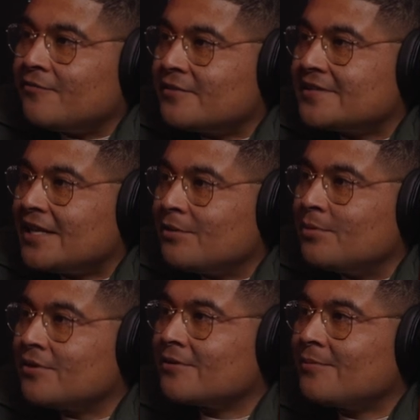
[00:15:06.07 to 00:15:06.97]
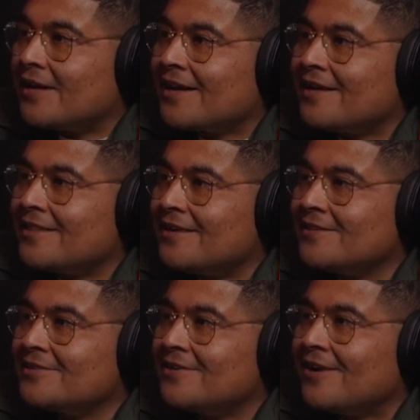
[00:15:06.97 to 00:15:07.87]
Frisella book when I got there
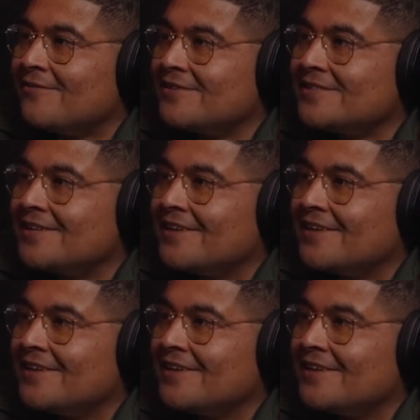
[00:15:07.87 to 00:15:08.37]
to your office.